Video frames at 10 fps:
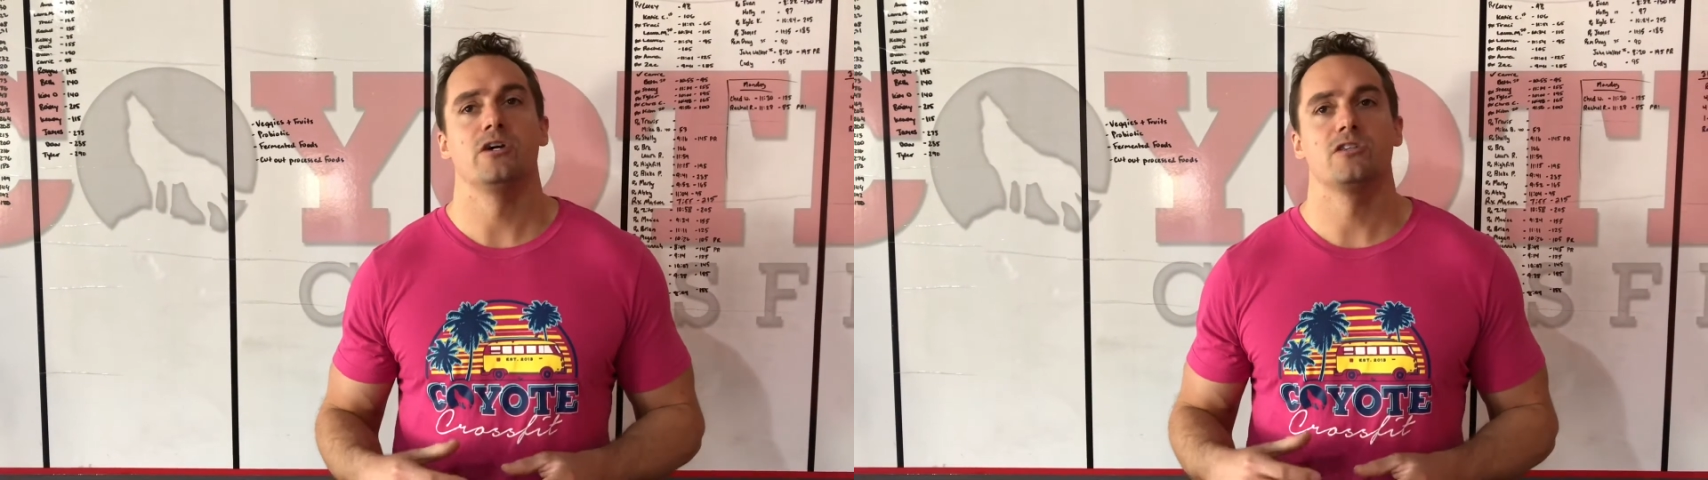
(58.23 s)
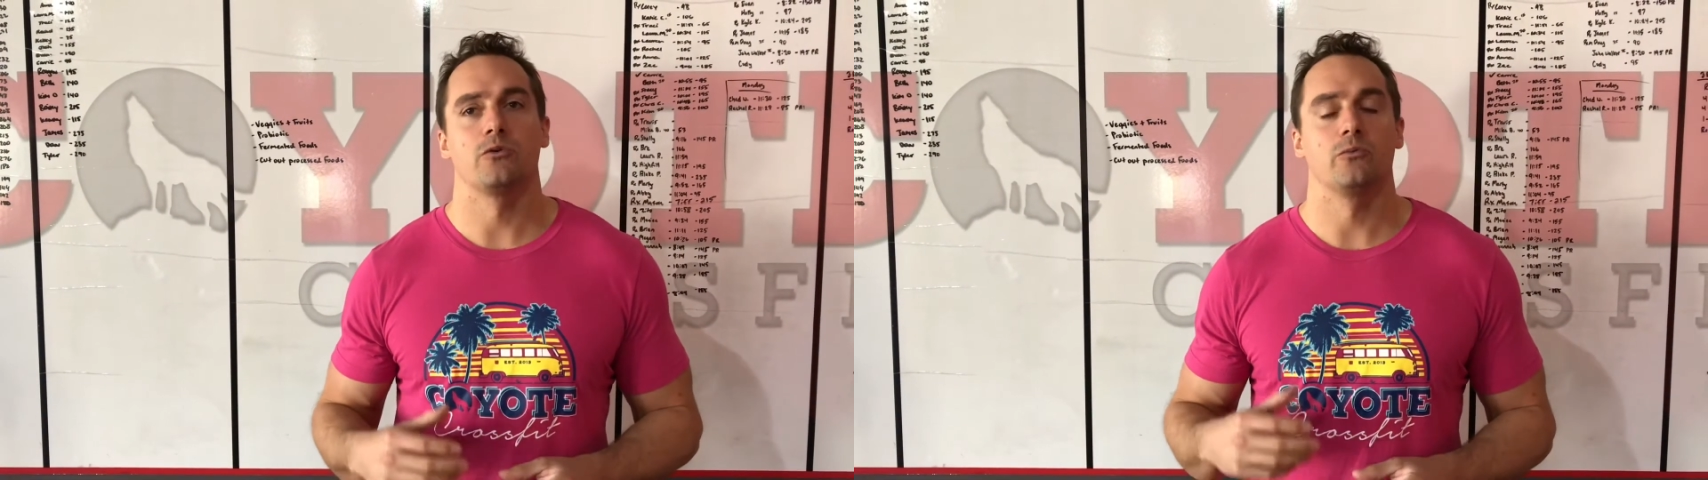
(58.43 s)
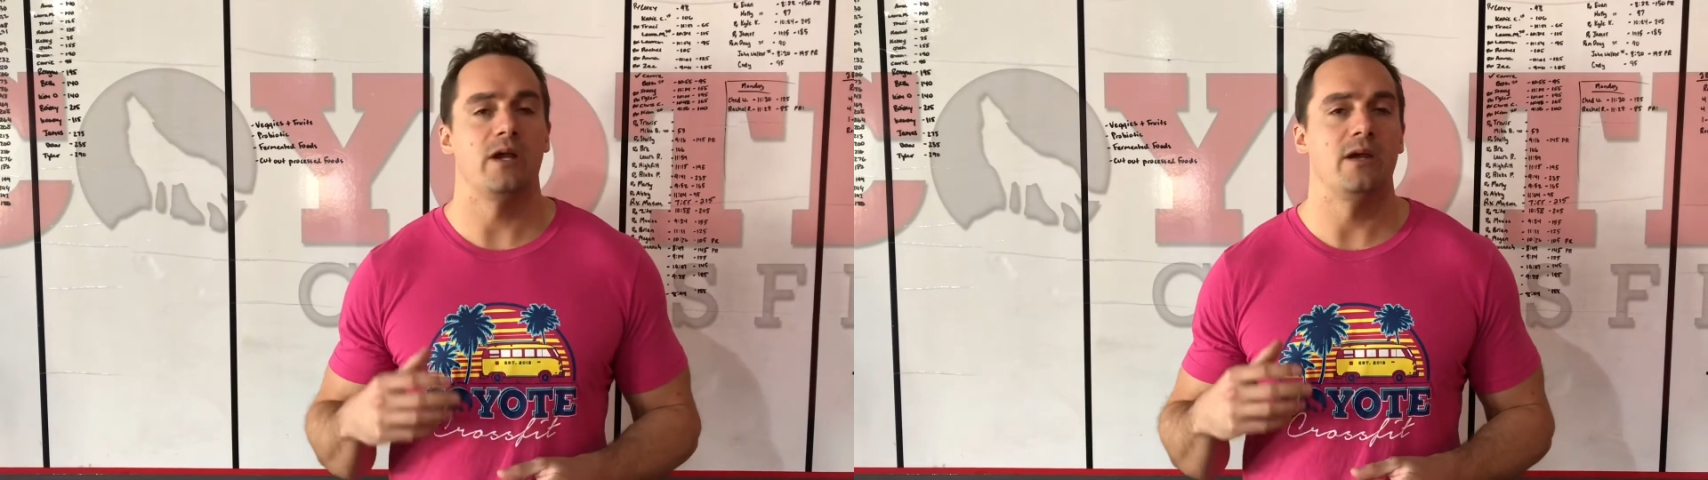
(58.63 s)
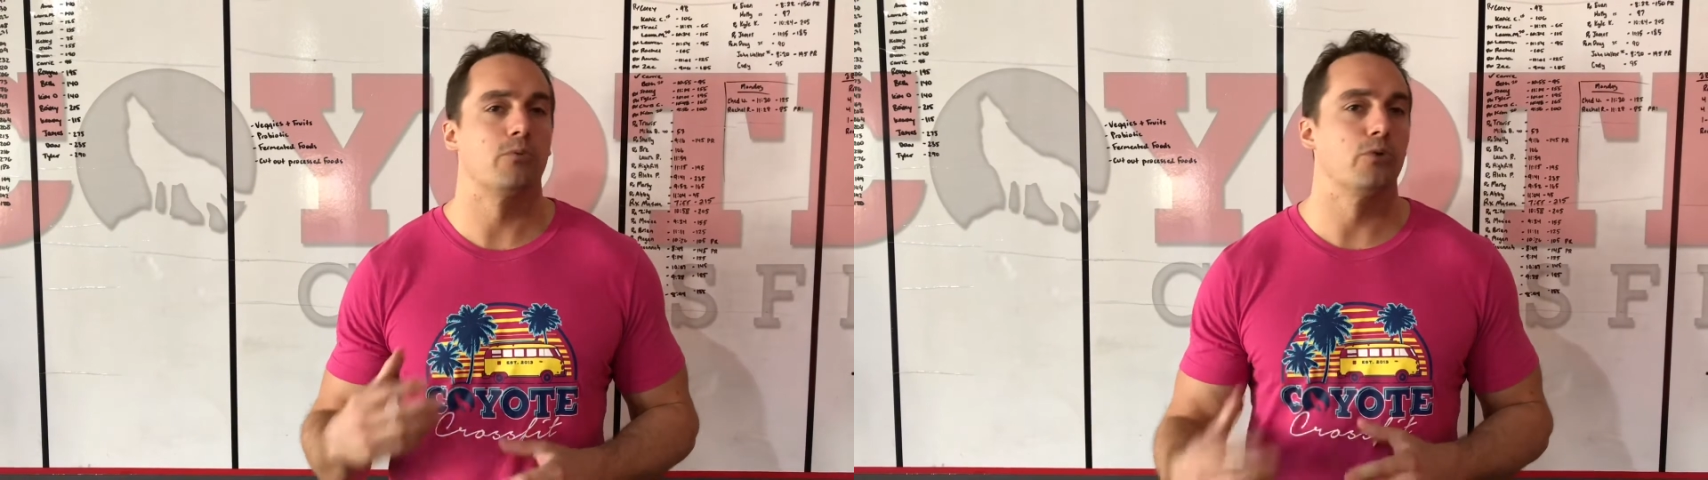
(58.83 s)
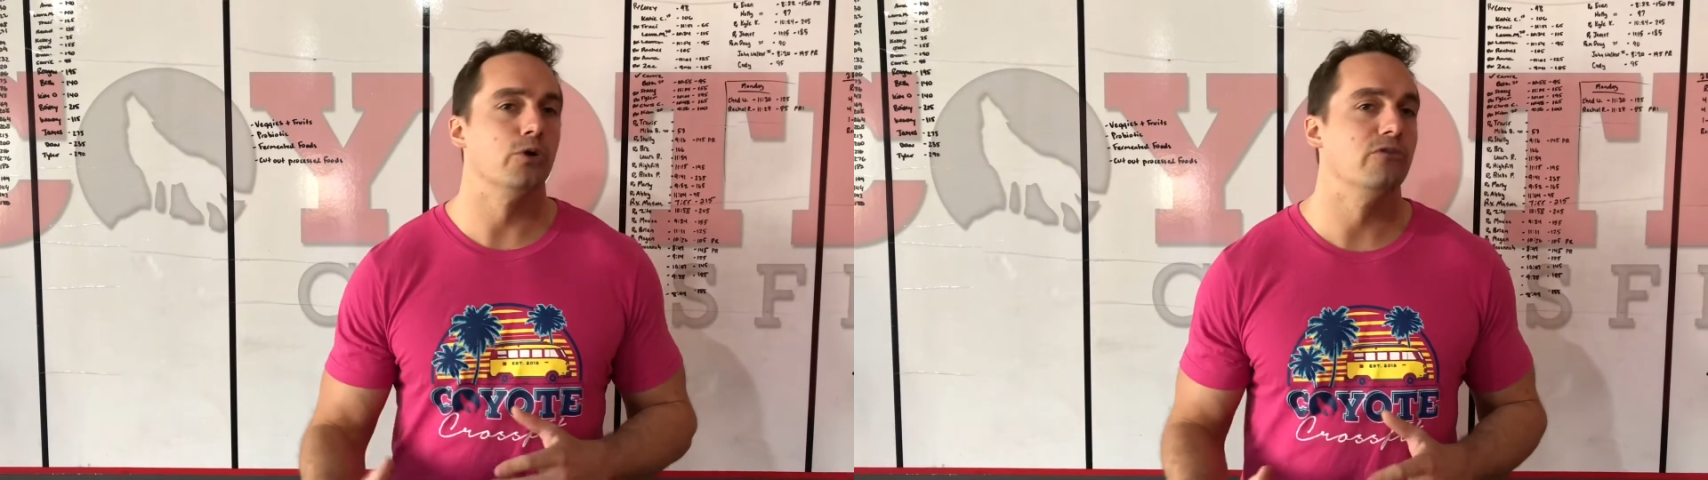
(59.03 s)
to
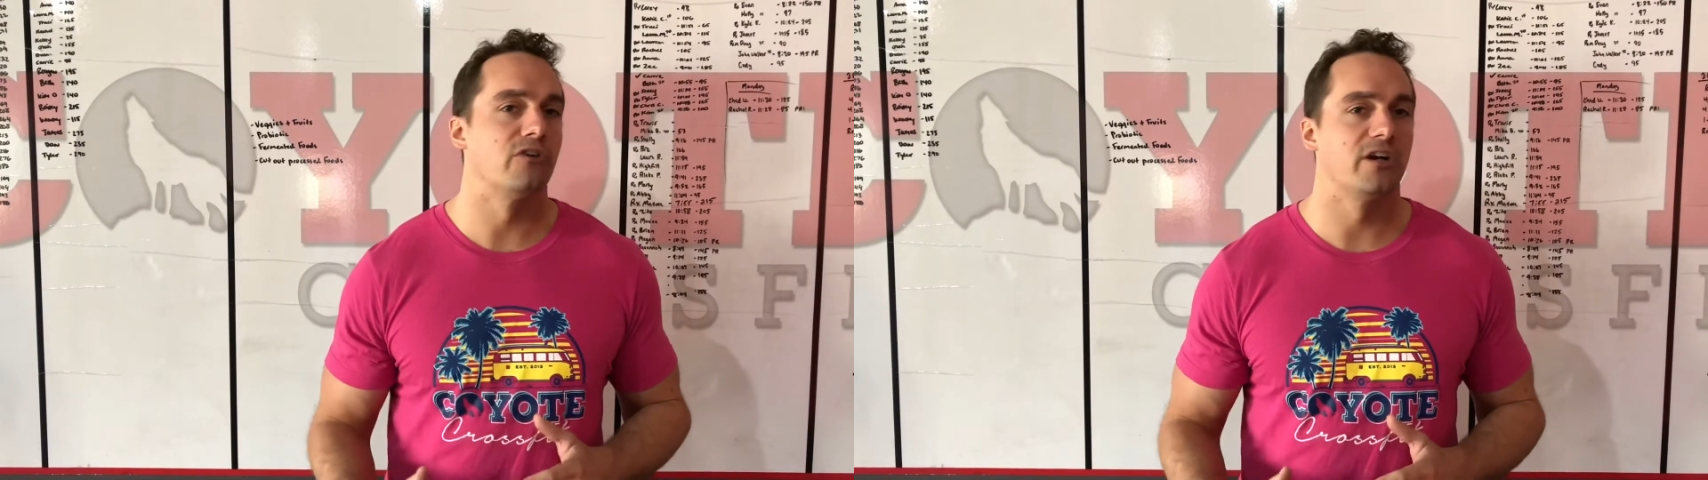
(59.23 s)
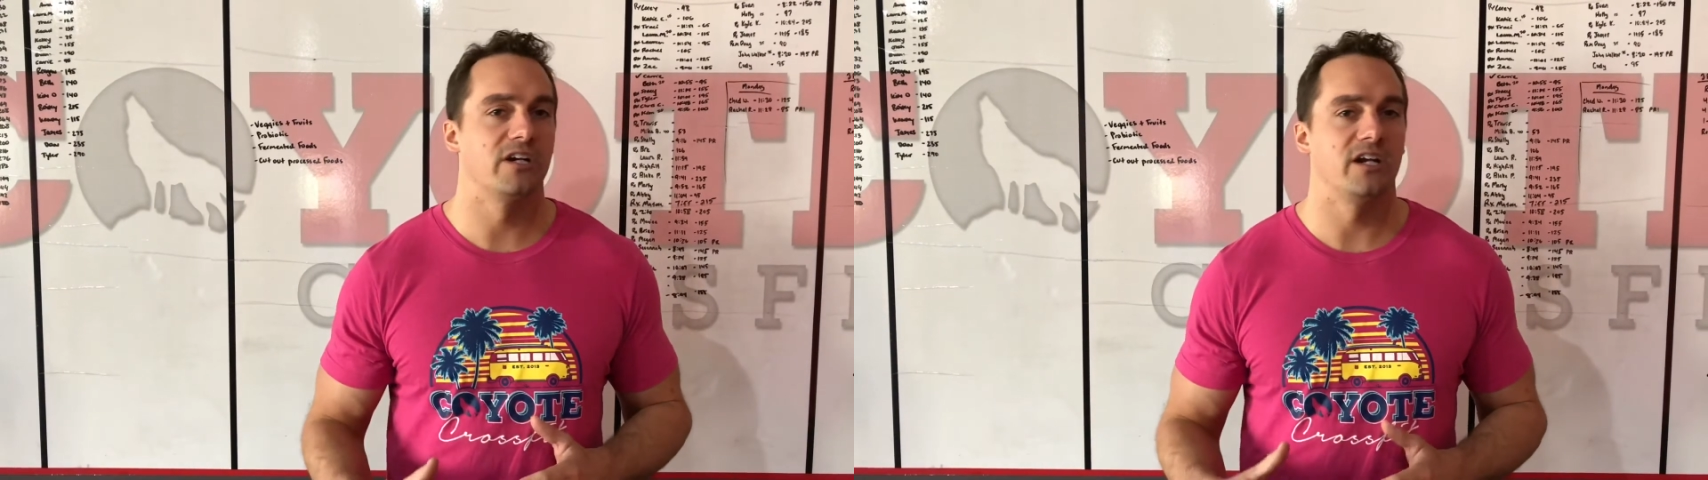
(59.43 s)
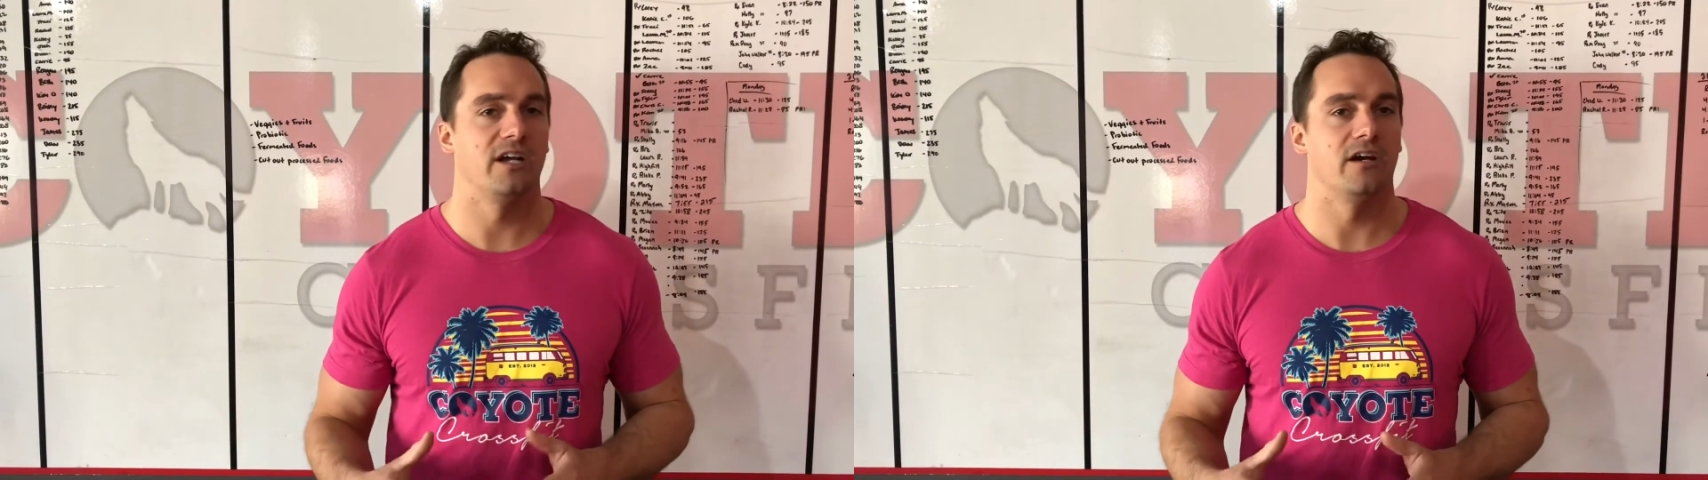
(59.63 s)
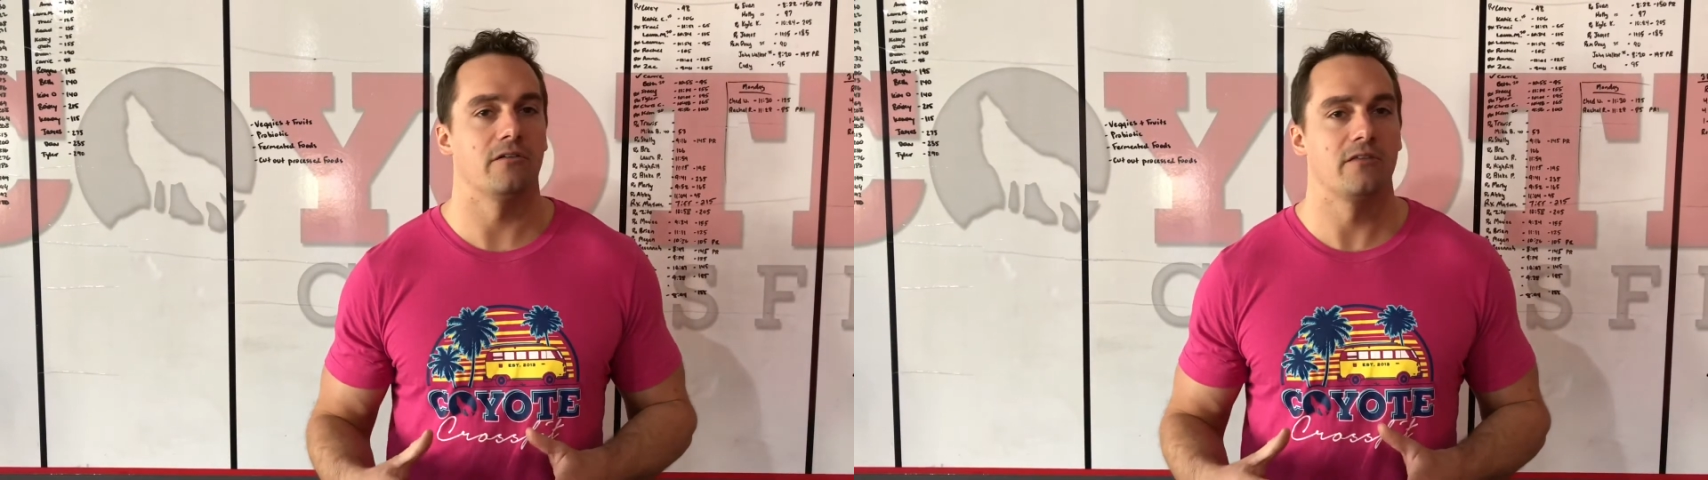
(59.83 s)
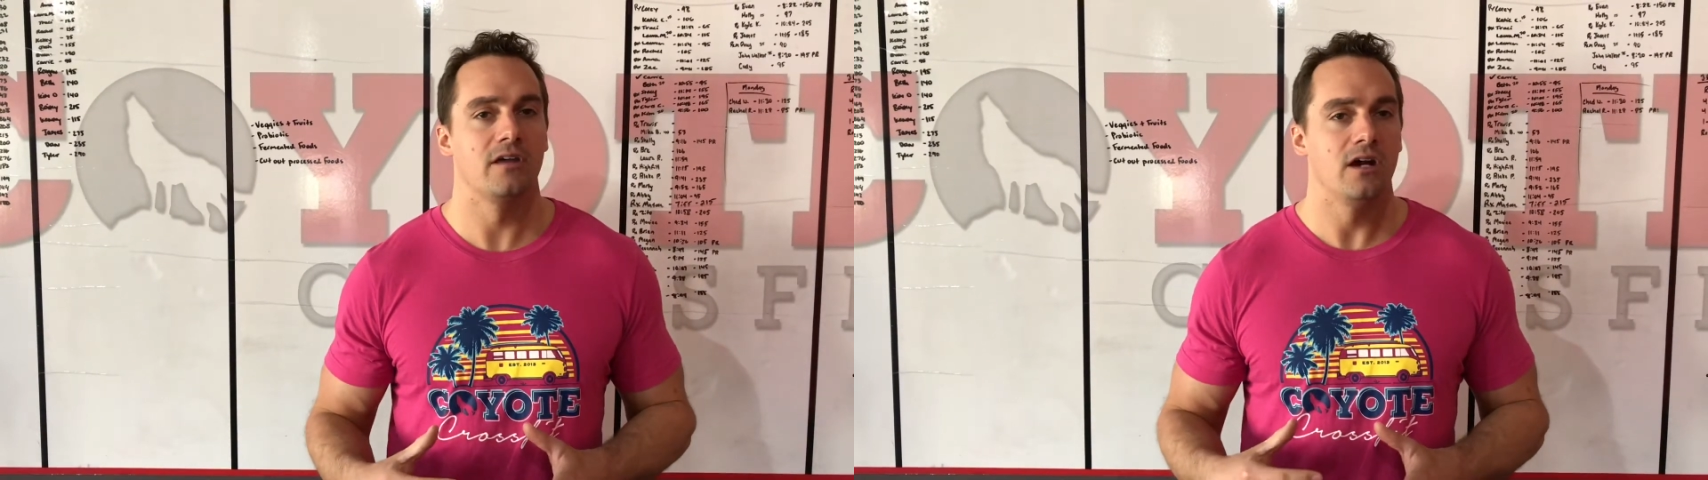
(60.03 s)
improve our gut
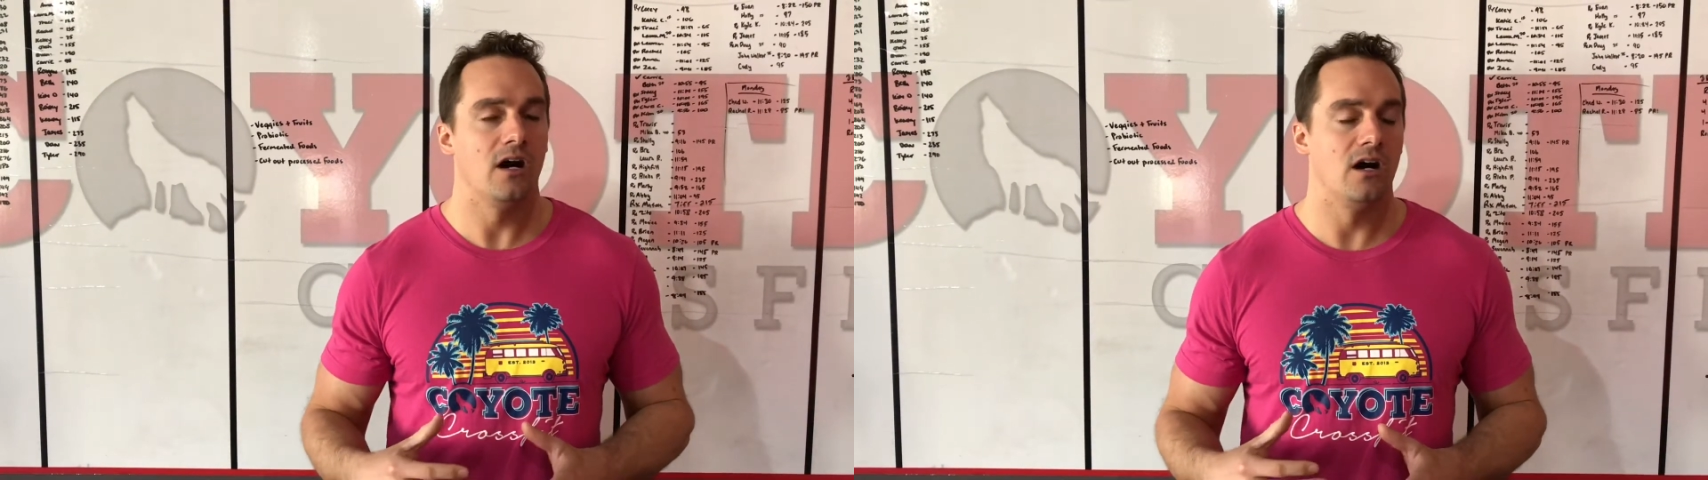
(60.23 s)
health?